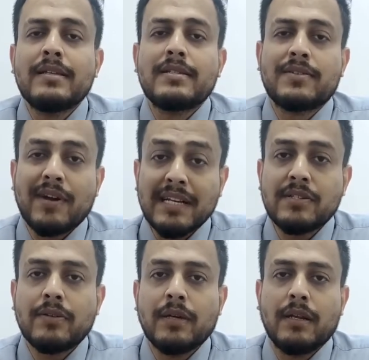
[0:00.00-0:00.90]

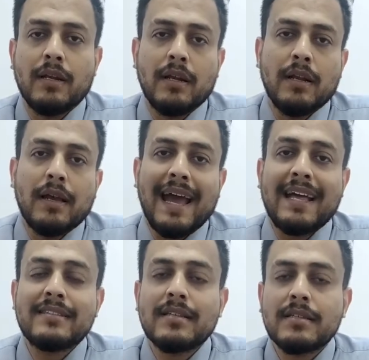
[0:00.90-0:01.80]
structural
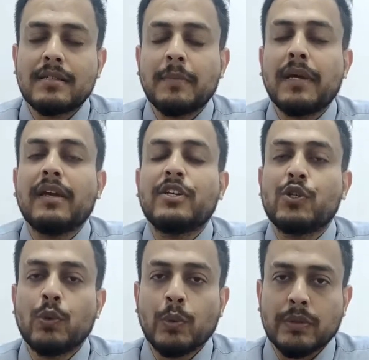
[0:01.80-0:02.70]
and systemic
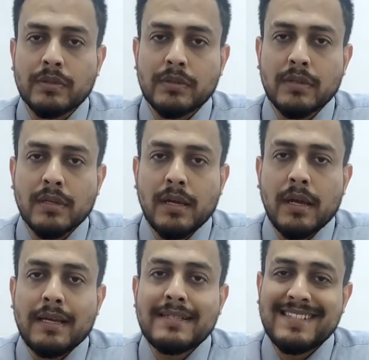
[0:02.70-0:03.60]
issues.
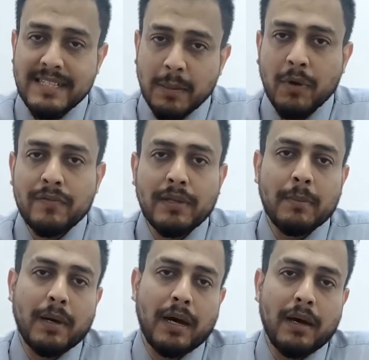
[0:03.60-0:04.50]
Some of
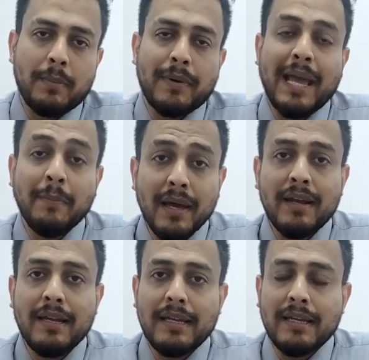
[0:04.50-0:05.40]
them are
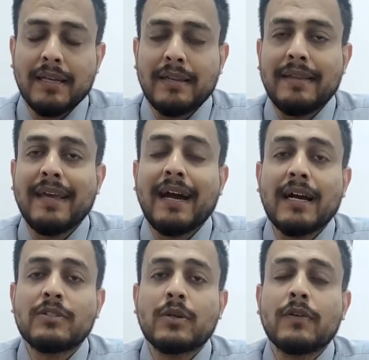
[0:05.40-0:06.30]
primarily, they
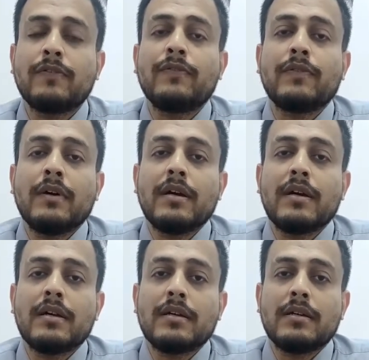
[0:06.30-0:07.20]
are sort of
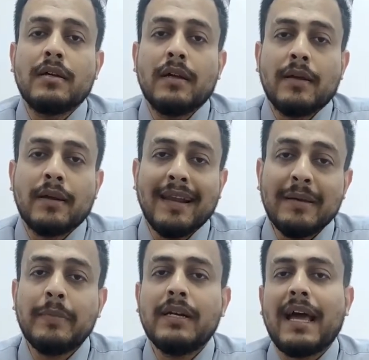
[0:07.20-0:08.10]

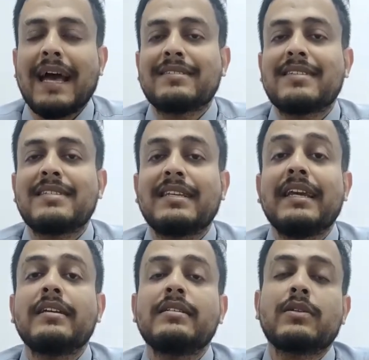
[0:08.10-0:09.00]
labeled as
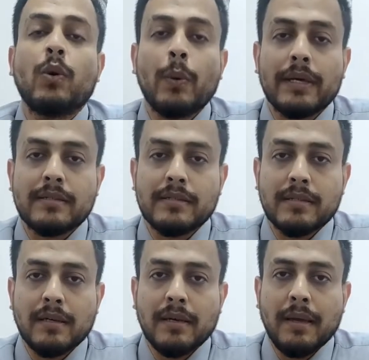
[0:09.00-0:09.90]
status quoist,